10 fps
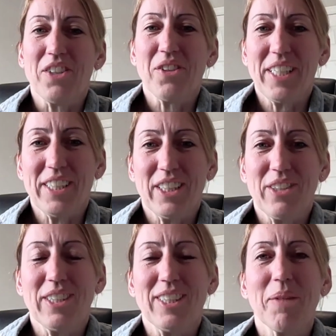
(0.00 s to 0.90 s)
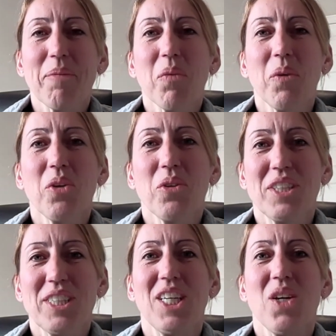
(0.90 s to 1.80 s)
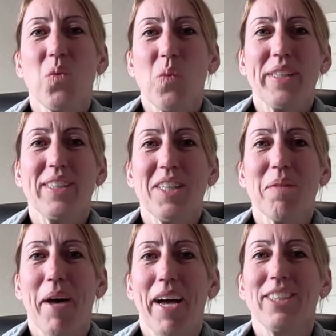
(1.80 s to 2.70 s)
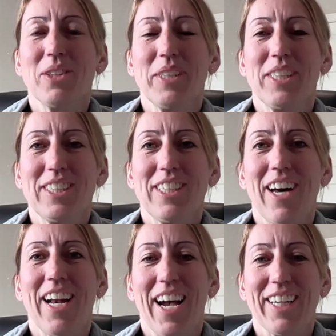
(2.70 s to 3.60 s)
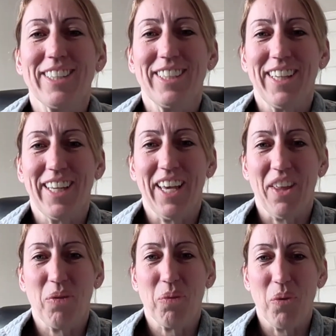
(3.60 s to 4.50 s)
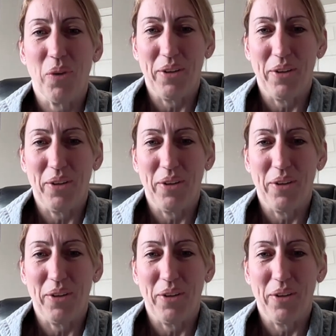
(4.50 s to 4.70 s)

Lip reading: translucent, something where you can see what's in the bag so it does not accidentally get thrown